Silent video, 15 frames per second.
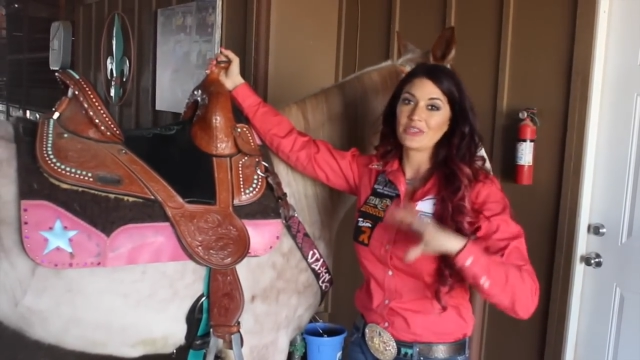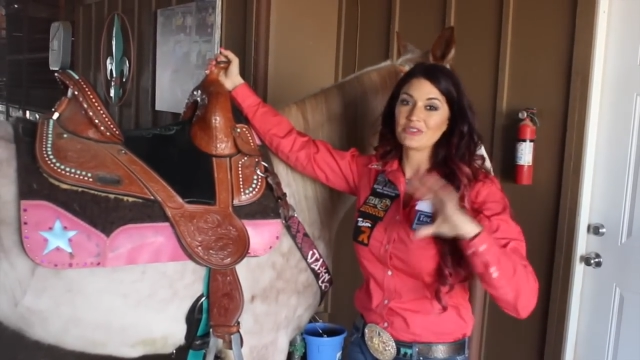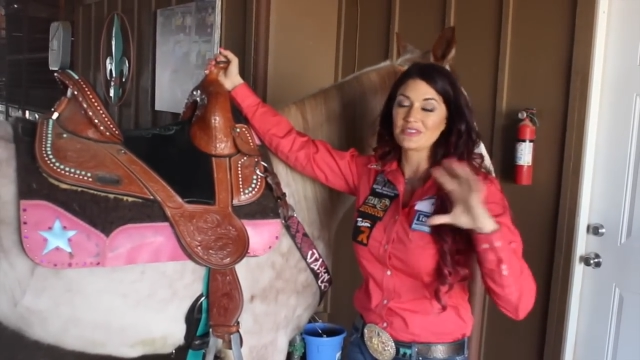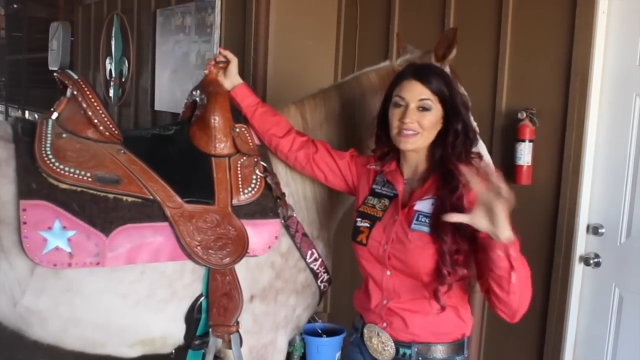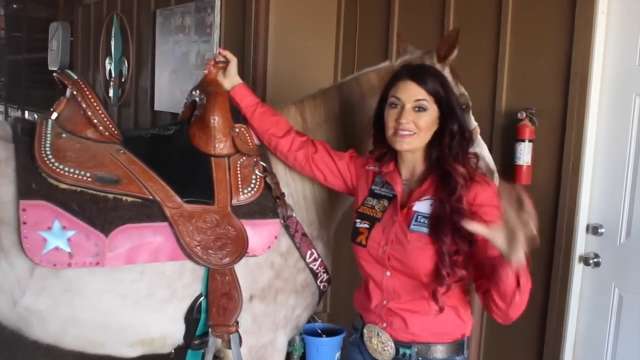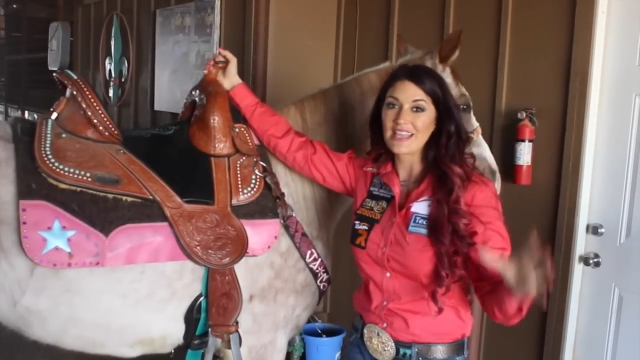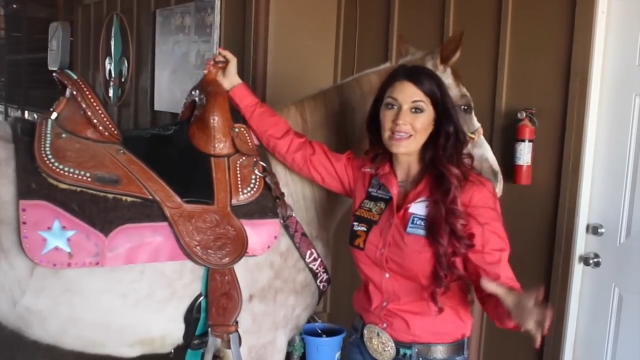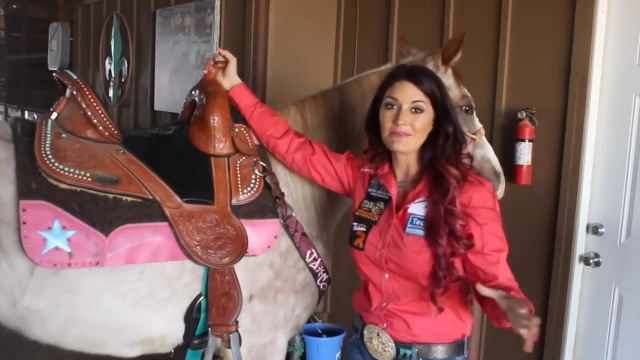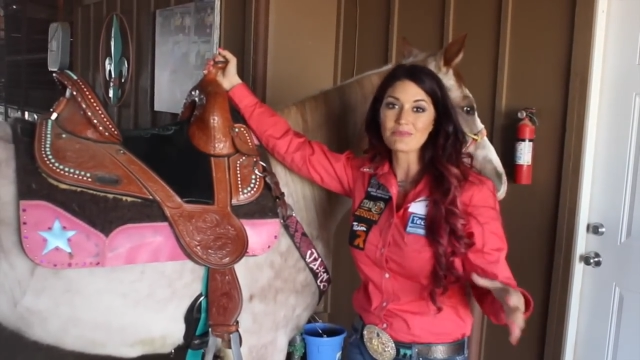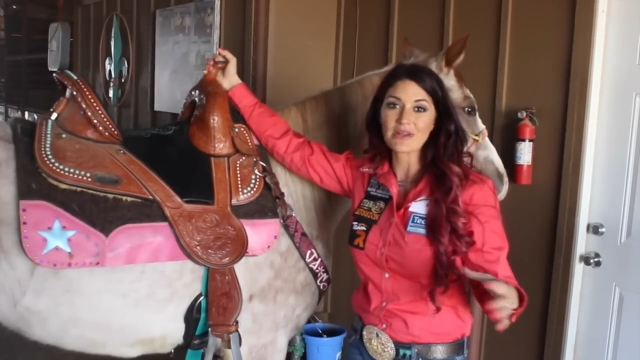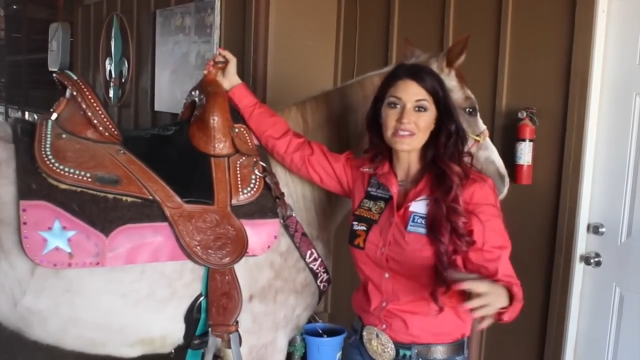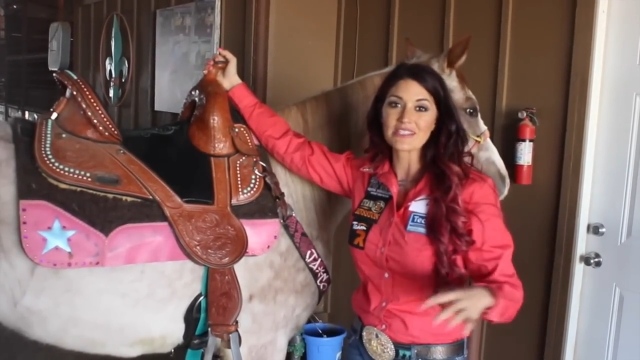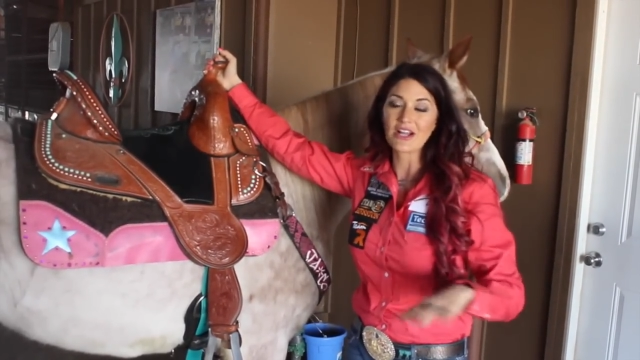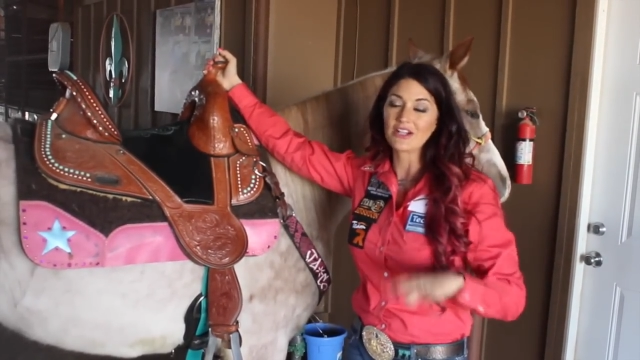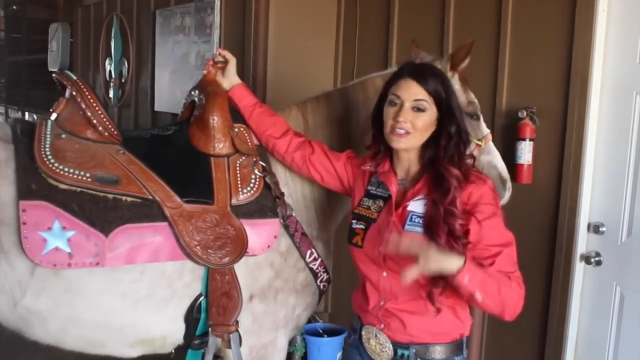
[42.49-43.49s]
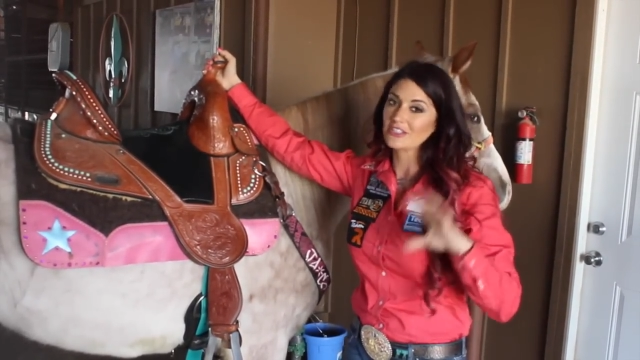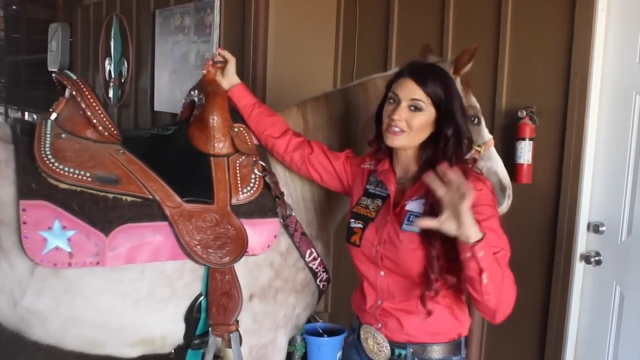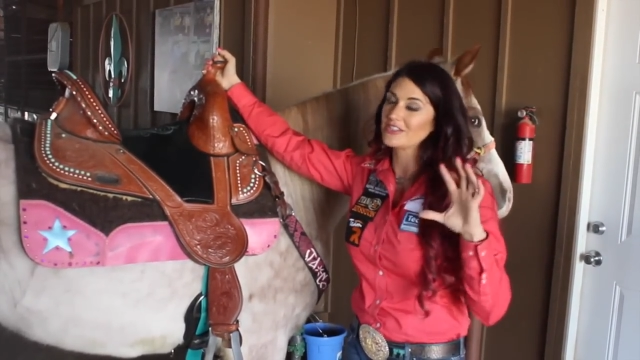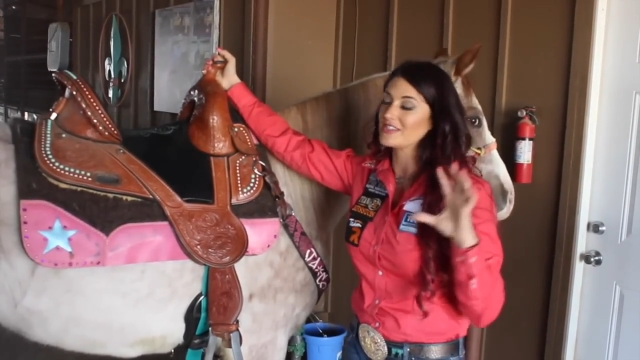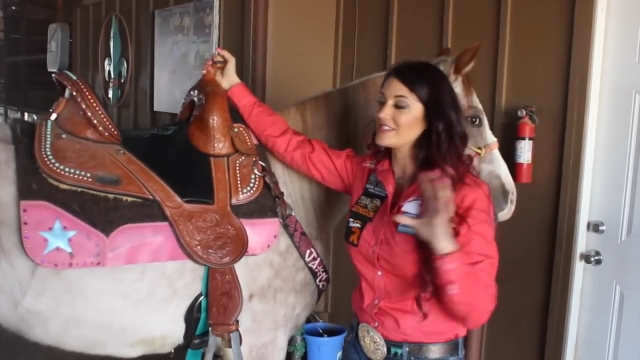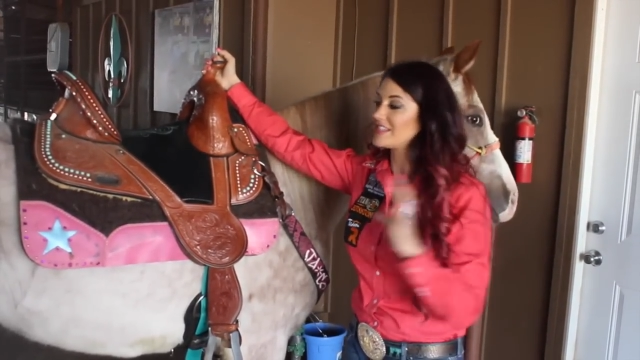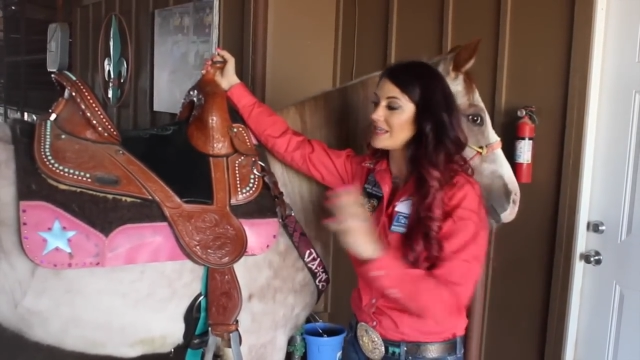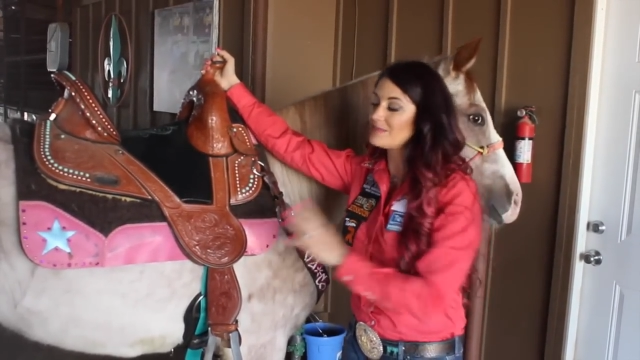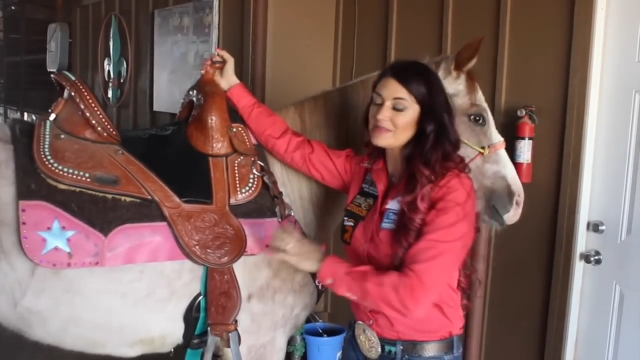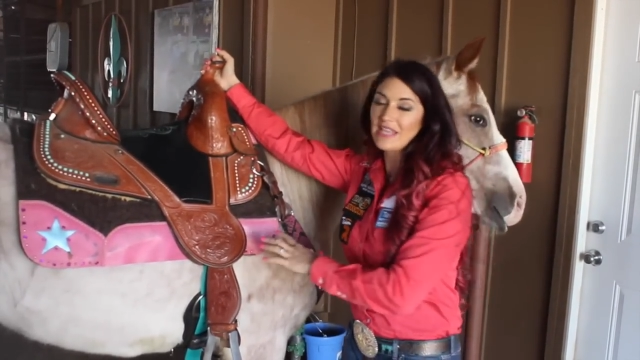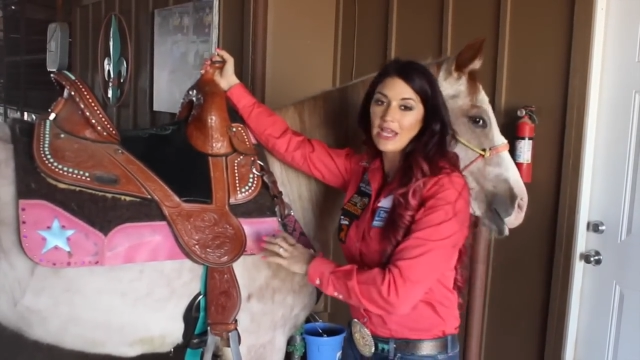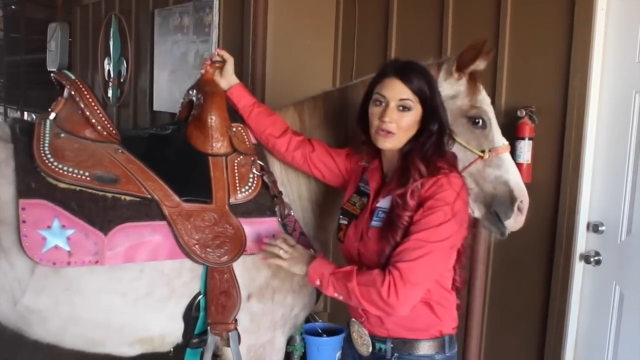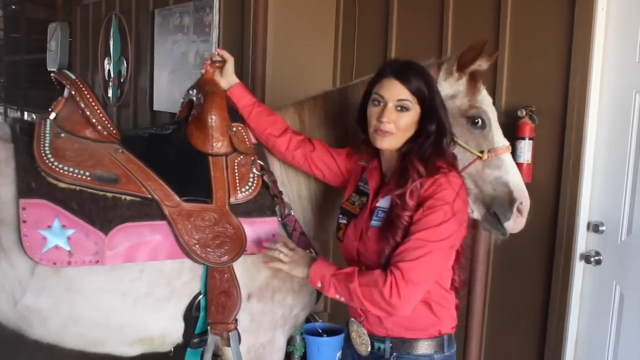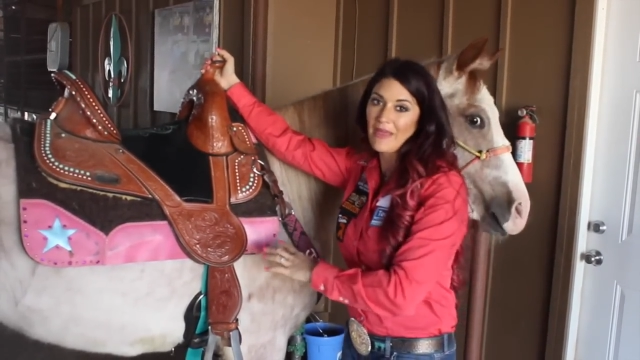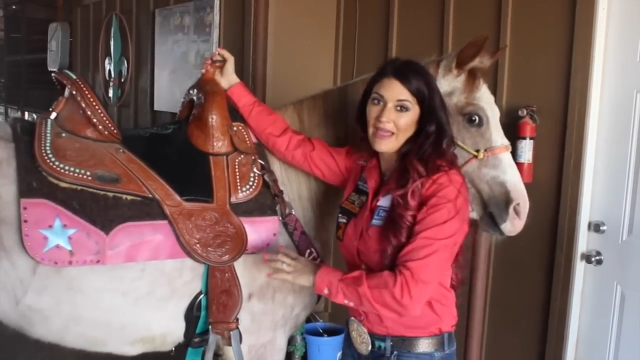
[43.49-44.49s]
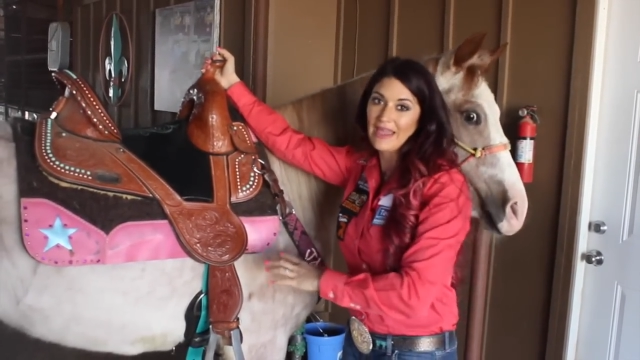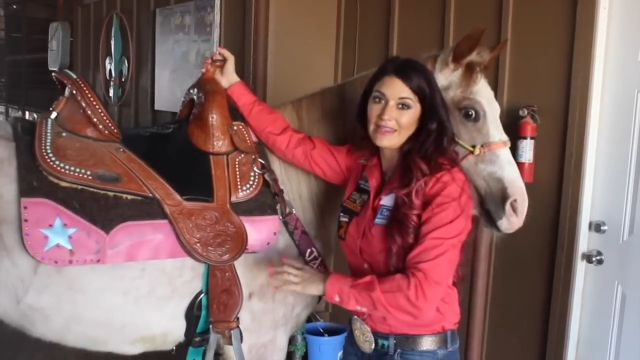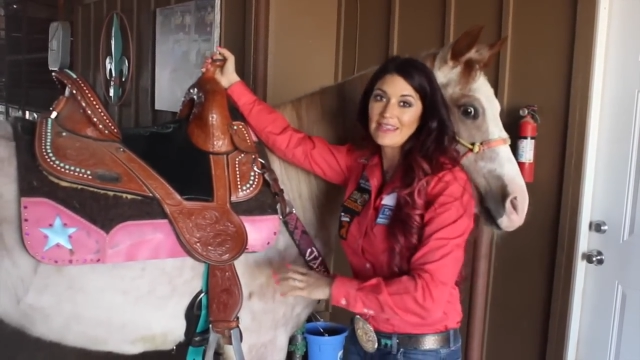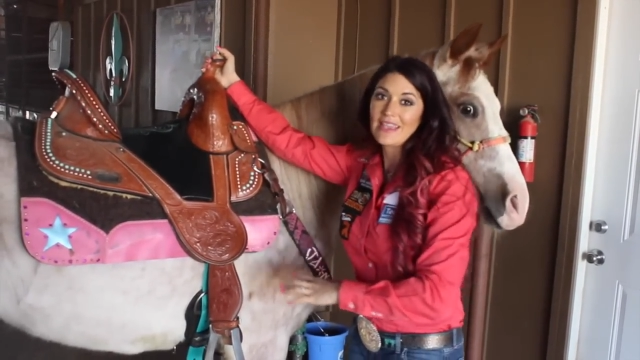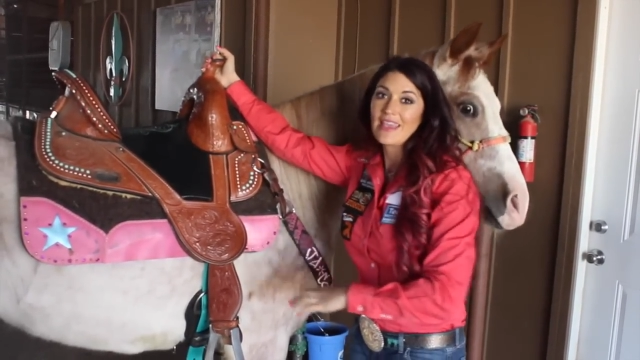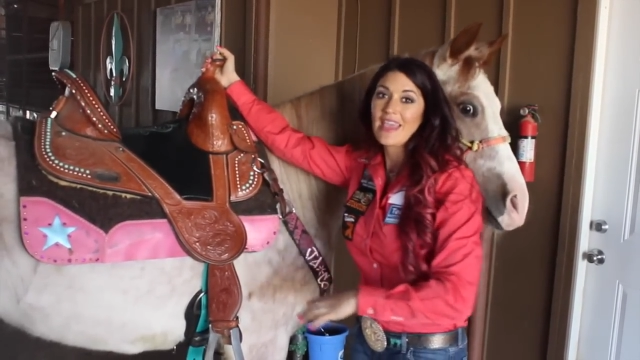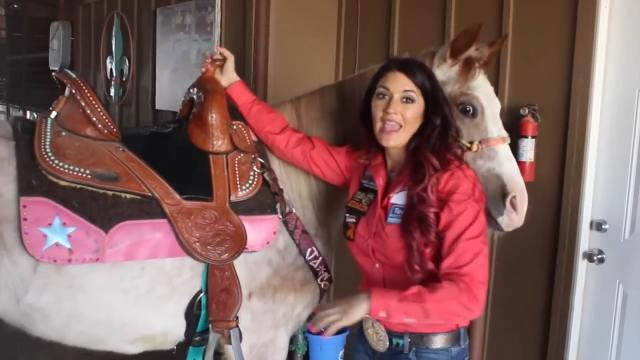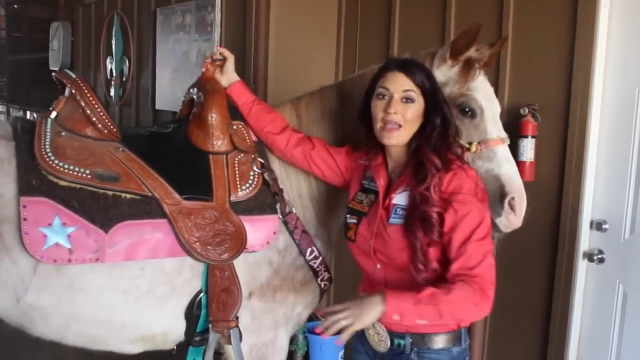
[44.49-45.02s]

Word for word: we use the same breast collar, the same saddle pad,